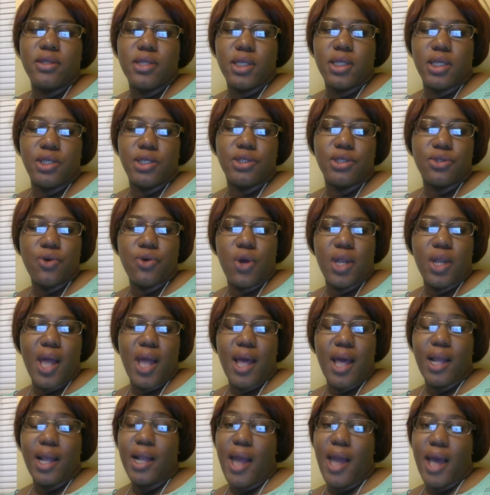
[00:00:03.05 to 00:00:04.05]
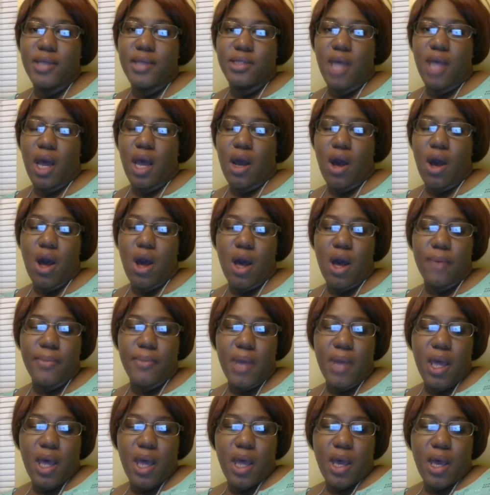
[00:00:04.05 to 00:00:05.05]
tanishasonlineclass.com.